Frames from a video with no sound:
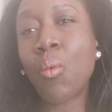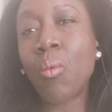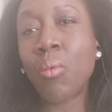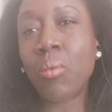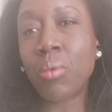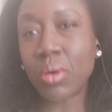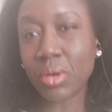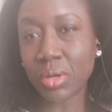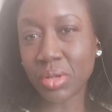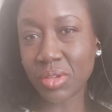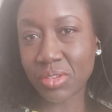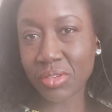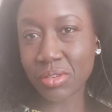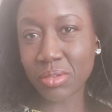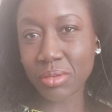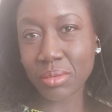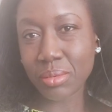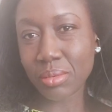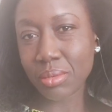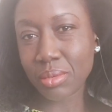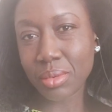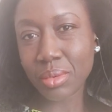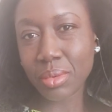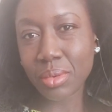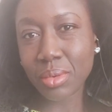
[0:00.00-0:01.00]
what
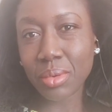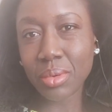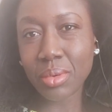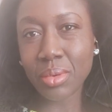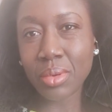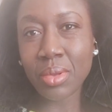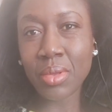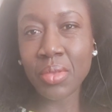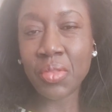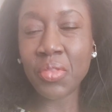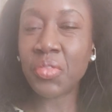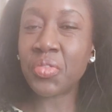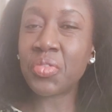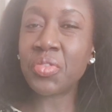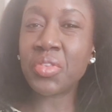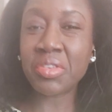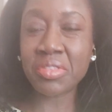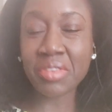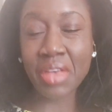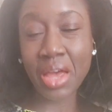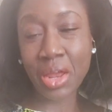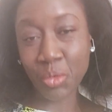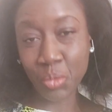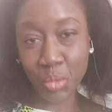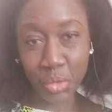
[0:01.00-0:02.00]
the
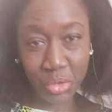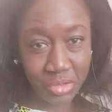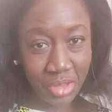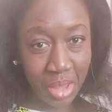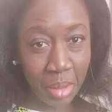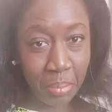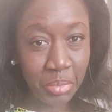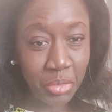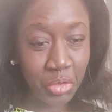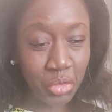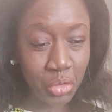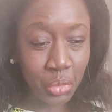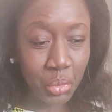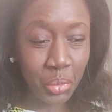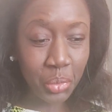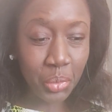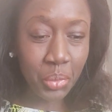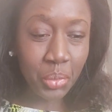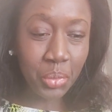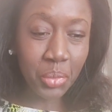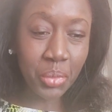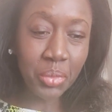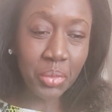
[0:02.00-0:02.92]
son was up to.